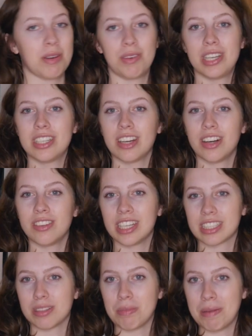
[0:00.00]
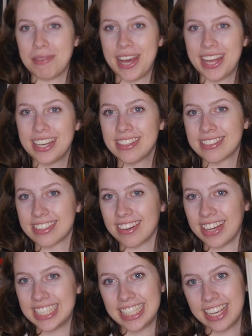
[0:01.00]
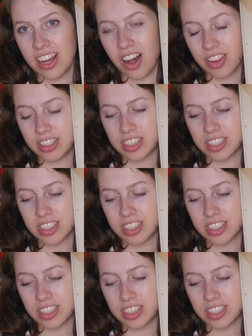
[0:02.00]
window next to my bed, so I see it all the